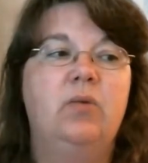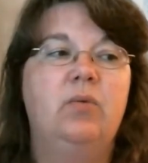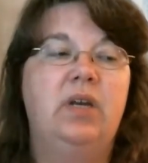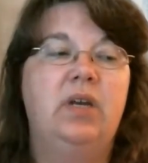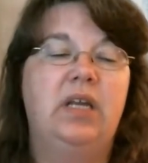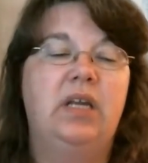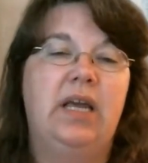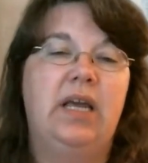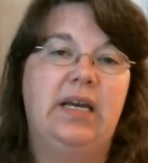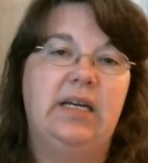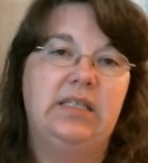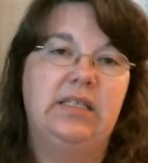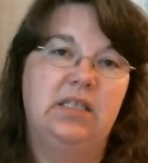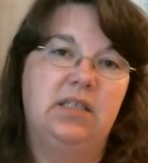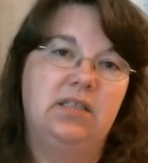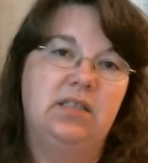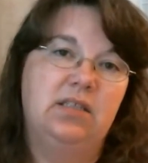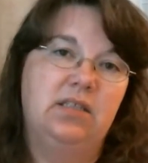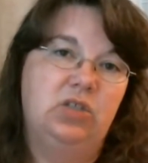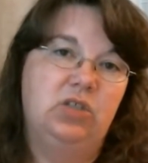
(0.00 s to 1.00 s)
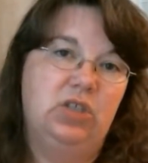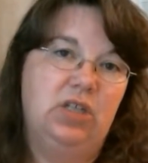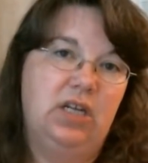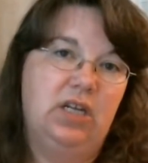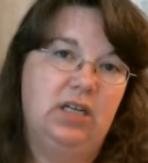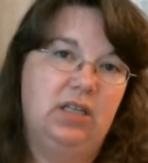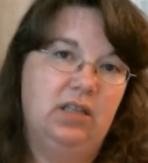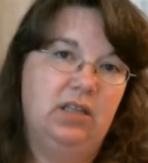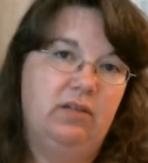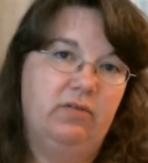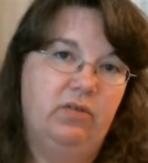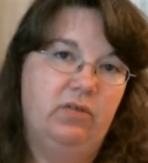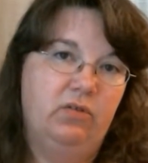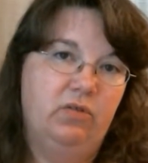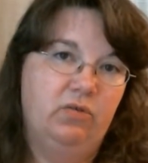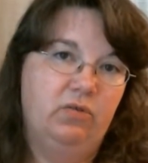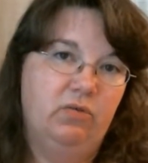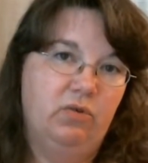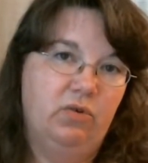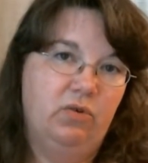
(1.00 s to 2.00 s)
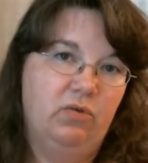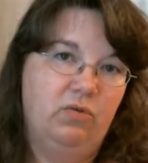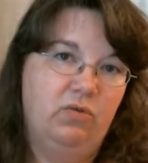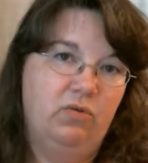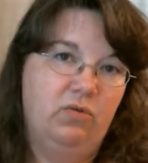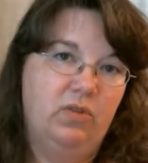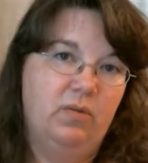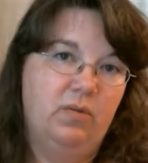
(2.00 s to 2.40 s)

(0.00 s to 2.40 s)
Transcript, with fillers: We can access the genetic level through